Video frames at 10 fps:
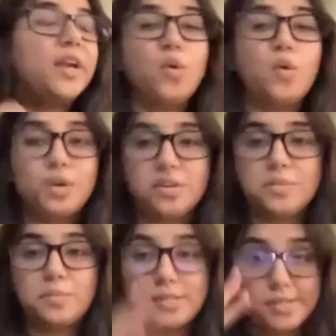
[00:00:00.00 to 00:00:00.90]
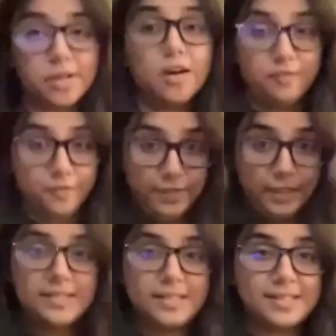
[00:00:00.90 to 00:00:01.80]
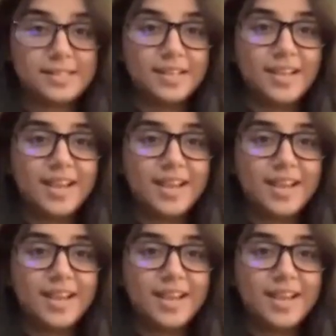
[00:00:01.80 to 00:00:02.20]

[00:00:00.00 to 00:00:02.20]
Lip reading: don't preserve this,